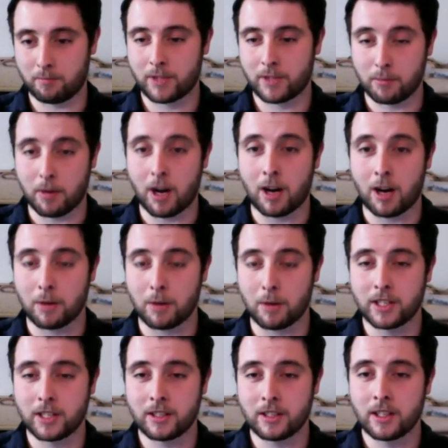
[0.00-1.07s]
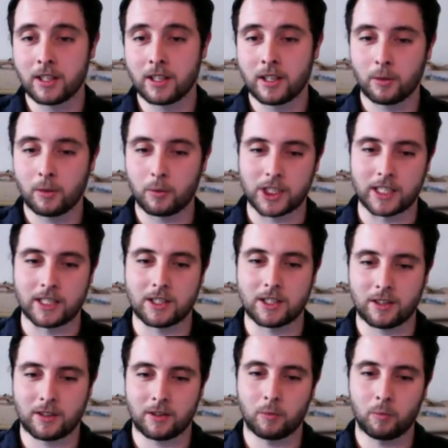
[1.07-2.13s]
smart motor, which
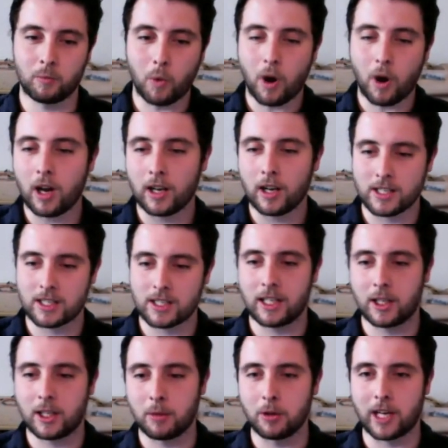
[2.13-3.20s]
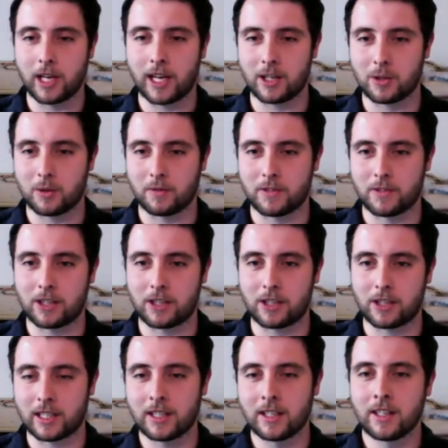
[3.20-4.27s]
is wirelessly communicates with
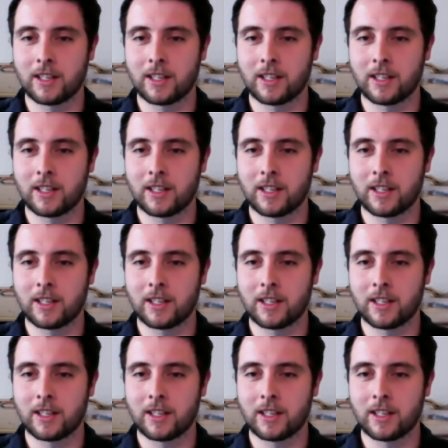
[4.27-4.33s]
Centric.